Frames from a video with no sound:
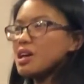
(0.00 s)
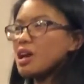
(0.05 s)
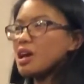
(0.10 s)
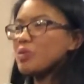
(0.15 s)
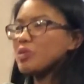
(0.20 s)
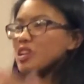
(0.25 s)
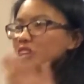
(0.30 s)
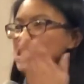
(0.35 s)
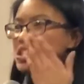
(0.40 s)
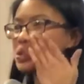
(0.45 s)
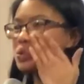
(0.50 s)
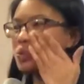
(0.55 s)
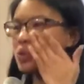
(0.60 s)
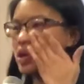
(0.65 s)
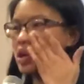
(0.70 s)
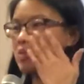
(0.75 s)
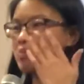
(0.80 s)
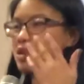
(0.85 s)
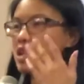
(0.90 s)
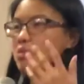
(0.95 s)
A place
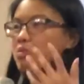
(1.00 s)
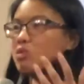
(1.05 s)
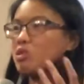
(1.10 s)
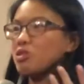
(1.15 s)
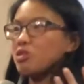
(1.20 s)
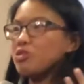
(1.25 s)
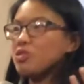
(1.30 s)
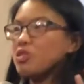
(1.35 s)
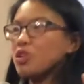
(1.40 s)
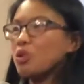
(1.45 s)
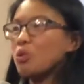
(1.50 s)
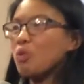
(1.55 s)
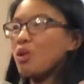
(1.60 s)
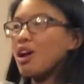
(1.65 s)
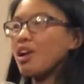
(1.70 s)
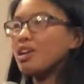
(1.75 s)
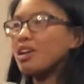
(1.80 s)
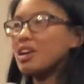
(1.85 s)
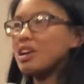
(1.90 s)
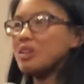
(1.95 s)
where people feel
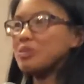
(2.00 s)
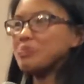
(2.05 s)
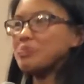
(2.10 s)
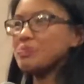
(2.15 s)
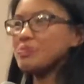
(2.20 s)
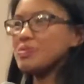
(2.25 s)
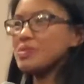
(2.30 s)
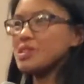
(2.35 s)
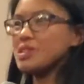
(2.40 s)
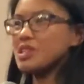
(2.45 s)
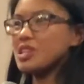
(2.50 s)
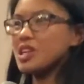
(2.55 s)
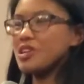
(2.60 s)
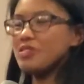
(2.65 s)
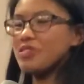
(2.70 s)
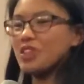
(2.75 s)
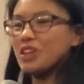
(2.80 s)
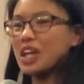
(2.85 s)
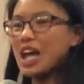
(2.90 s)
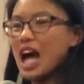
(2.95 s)
welcome, they
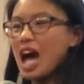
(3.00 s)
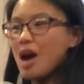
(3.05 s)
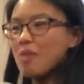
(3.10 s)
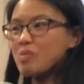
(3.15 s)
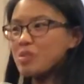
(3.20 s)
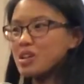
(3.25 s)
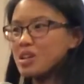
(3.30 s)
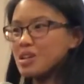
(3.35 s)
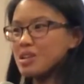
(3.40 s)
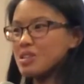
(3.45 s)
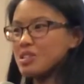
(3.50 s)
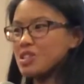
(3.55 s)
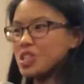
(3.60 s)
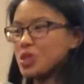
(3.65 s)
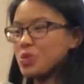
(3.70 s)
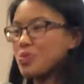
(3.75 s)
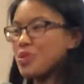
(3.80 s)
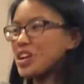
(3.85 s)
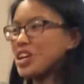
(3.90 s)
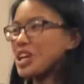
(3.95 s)
feel happy,
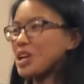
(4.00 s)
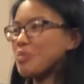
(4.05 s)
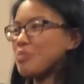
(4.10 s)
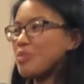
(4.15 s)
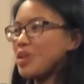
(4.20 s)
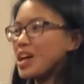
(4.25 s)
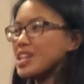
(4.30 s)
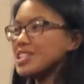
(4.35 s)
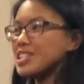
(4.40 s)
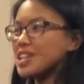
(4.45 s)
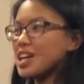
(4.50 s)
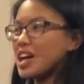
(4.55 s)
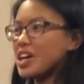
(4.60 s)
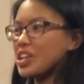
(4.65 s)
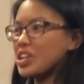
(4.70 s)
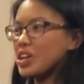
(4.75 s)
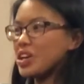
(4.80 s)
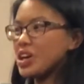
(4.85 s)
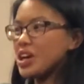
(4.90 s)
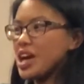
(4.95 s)
they're breaking bread
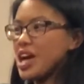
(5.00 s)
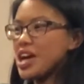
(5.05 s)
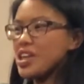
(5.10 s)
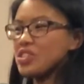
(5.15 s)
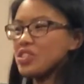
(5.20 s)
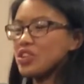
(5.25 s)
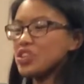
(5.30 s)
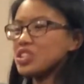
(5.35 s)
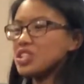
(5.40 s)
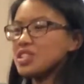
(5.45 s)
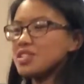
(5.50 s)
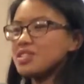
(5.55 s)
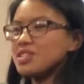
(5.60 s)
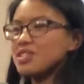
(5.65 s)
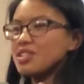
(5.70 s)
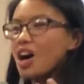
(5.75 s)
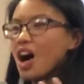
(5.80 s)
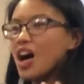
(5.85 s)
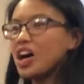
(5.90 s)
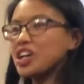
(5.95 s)
together, and they're
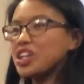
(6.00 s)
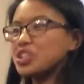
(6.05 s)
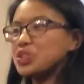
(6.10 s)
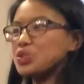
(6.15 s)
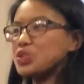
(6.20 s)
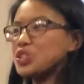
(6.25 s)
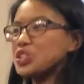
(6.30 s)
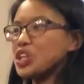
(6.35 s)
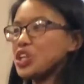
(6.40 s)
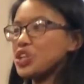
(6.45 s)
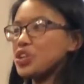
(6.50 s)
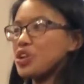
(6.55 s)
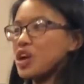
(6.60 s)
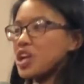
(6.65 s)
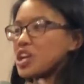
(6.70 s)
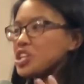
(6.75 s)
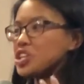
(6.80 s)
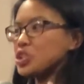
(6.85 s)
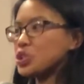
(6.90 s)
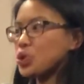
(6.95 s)
just talking to each other
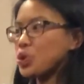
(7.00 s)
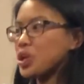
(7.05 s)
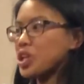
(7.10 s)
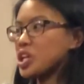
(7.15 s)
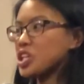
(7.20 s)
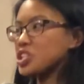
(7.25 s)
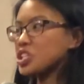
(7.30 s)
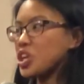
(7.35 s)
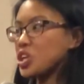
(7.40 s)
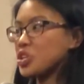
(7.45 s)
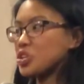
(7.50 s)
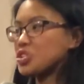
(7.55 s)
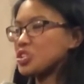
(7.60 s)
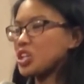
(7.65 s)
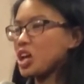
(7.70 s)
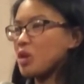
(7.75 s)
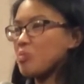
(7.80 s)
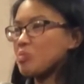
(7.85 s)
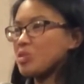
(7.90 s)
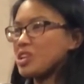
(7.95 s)
and enjoying each other's
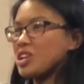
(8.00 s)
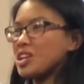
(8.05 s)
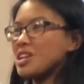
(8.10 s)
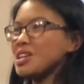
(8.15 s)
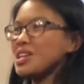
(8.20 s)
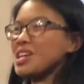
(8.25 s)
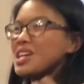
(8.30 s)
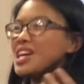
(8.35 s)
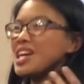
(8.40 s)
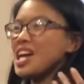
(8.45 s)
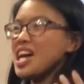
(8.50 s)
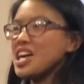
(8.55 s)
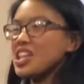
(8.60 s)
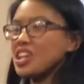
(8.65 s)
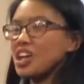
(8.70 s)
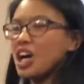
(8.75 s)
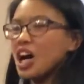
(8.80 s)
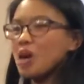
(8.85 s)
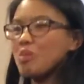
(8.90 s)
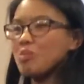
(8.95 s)
company in
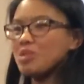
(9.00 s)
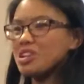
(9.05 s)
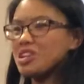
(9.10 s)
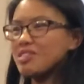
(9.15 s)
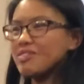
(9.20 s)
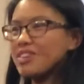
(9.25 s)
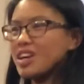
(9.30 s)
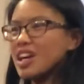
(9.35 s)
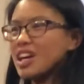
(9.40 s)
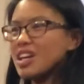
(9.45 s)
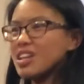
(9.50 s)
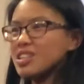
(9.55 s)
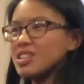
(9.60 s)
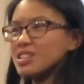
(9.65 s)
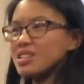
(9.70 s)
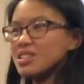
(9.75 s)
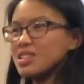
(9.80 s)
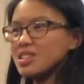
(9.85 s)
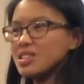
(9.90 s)
the company of God.